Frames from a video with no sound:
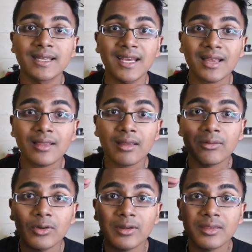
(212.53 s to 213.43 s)
Get that
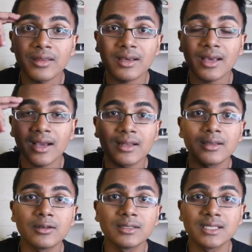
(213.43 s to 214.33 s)
through your thick head,
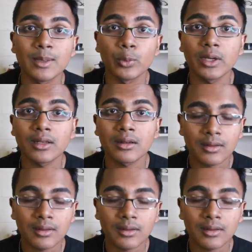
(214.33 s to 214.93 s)
you dimwit.